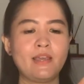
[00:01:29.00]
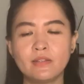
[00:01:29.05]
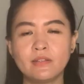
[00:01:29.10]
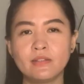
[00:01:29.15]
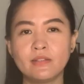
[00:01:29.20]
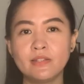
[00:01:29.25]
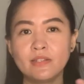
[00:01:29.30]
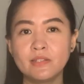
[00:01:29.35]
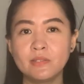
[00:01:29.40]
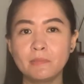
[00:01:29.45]

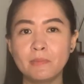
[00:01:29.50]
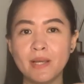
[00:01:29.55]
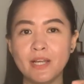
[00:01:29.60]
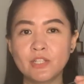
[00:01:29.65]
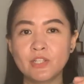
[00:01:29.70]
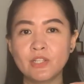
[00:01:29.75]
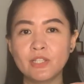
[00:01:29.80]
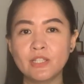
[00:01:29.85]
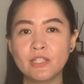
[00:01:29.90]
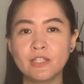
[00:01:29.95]
This
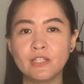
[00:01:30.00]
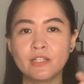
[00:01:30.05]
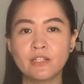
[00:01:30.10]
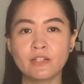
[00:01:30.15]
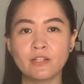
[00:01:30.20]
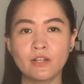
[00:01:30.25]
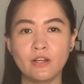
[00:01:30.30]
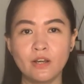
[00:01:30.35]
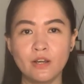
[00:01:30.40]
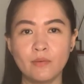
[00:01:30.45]
spatula
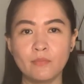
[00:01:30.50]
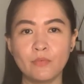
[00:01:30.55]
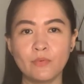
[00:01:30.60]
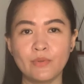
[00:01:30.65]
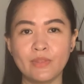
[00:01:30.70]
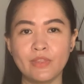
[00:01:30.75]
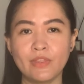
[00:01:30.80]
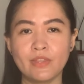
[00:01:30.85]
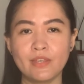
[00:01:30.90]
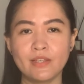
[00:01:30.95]
didn't come
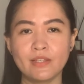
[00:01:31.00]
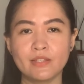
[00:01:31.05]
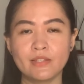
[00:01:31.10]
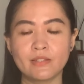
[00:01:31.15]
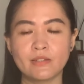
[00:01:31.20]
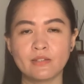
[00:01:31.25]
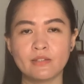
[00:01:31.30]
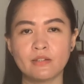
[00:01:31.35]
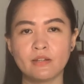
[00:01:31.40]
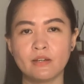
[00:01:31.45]
with
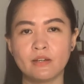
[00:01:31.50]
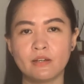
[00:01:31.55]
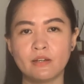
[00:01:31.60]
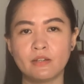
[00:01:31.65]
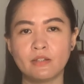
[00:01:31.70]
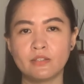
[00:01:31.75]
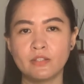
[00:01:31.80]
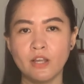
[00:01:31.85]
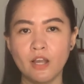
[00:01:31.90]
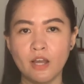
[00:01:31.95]
this uh,
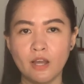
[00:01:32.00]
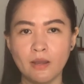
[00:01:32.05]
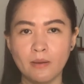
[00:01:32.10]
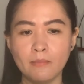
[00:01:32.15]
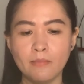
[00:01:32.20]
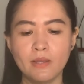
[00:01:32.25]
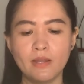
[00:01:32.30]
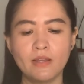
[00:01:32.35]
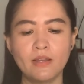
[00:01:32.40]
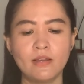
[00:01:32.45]

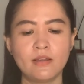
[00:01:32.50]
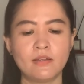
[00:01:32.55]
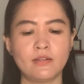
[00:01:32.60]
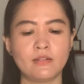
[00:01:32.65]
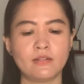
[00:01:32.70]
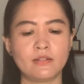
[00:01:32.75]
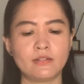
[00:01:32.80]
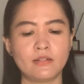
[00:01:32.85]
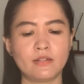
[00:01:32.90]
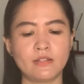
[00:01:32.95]
tub.
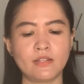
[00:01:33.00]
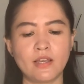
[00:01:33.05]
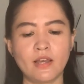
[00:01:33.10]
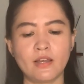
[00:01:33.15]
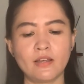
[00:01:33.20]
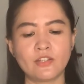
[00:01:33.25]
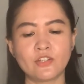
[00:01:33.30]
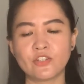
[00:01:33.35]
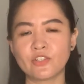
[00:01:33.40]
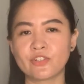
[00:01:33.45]
Uh, yeah,
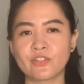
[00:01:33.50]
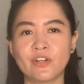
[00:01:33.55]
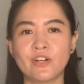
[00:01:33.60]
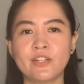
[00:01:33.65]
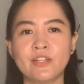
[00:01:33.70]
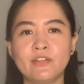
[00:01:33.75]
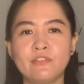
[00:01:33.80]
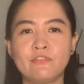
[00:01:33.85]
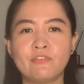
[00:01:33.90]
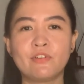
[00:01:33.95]
I just
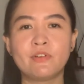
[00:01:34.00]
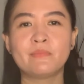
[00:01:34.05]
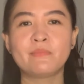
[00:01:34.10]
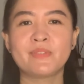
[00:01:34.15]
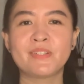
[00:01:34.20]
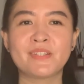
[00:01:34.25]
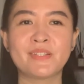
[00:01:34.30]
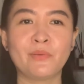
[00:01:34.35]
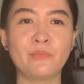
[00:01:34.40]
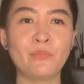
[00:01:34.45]
got it
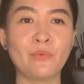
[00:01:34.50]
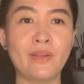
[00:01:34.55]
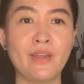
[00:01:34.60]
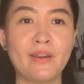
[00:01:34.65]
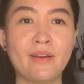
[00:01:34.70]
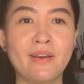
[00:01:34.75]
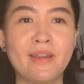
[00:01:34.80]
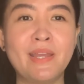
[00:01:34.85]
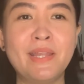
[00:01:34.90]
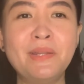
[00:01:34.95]
from
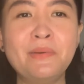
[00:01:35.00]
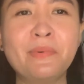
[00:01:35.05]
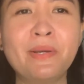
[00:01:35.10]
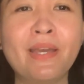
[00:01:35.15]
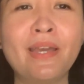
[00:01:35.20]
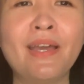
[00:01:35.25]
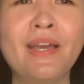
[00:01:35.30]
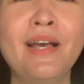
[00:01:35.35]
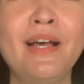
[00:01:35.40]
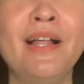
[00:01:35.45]
somewhere.
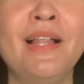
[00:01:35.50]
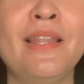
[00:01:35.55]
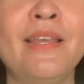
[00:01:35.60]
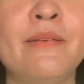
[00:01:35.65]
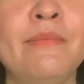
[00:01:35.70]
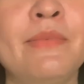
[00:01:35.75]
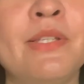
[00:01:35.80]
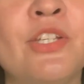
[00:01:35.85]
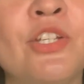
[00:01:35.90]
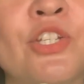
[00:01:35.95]
Anyway,
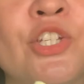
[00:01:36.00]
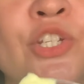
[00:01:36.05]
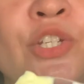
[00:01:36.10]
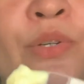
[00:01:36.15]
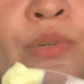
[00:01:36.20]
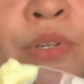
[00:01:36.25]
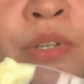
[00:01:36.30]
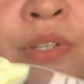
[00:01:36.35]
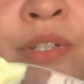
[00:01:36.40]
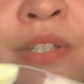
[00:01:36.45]
let me just show
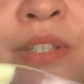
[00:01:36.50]
you the